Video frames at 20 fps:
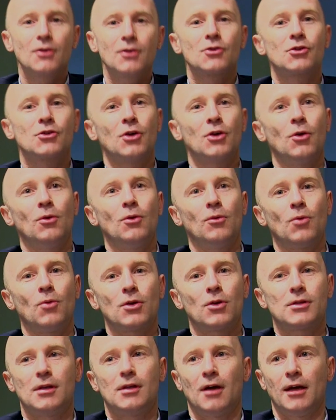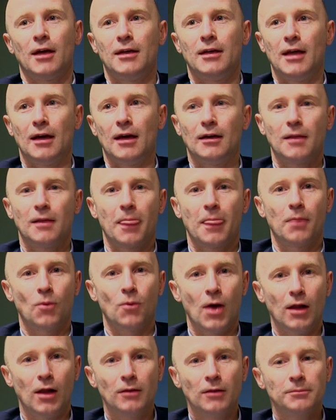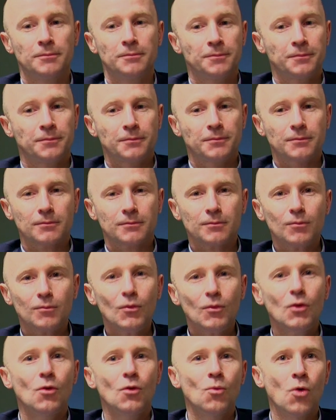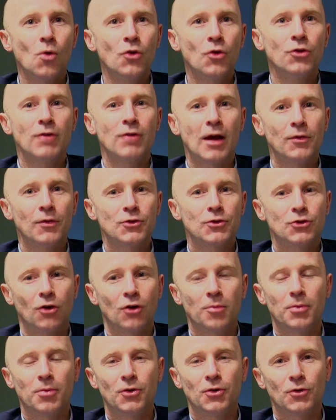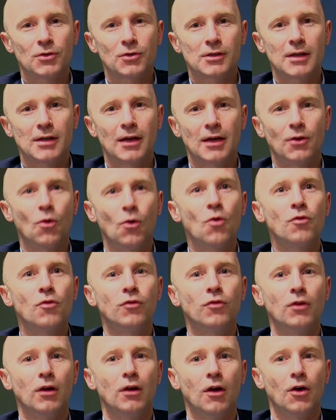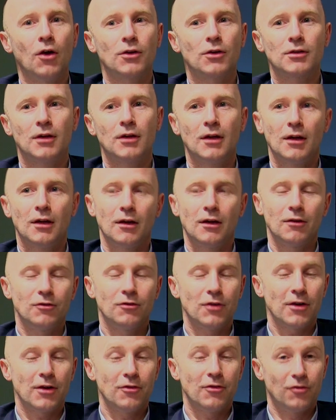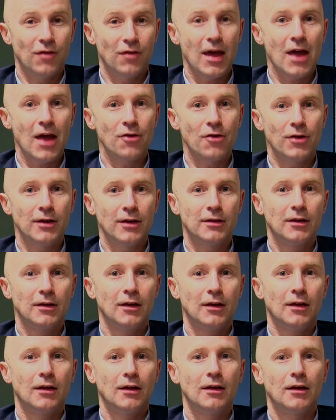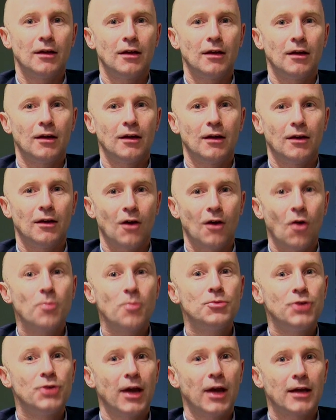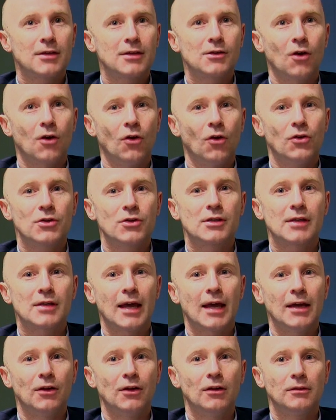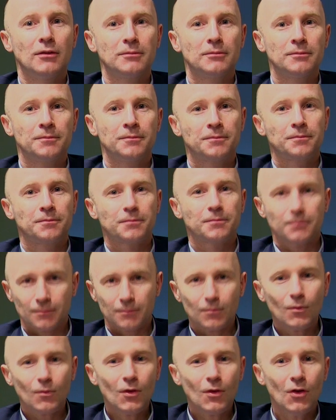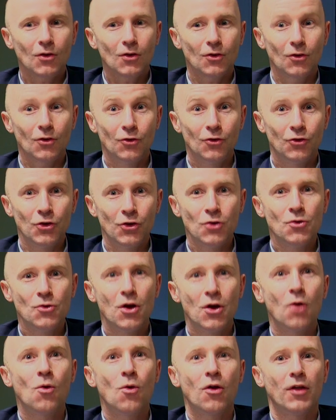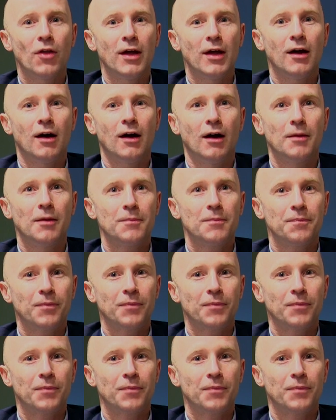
So what's the idea? Well, wander around the shop and you'll see an awful lot of very varied objects on sale. Do you know what they are?